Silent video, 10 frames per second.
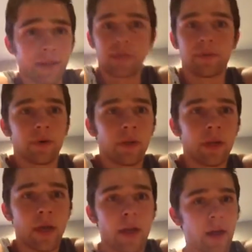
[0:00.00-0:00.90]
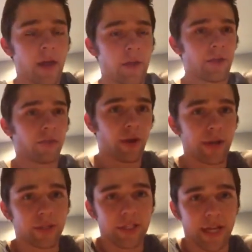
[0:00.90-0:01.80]
very simple three
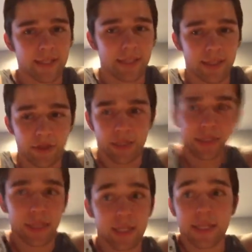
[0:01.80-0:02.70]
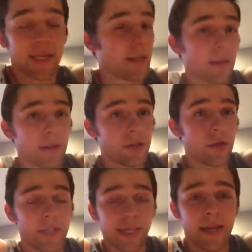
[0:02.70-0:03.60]
exercises and you can see it didn't take that long to
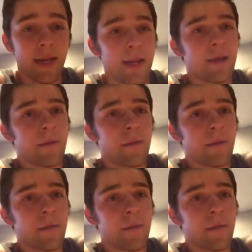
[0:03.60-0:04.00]
do a set.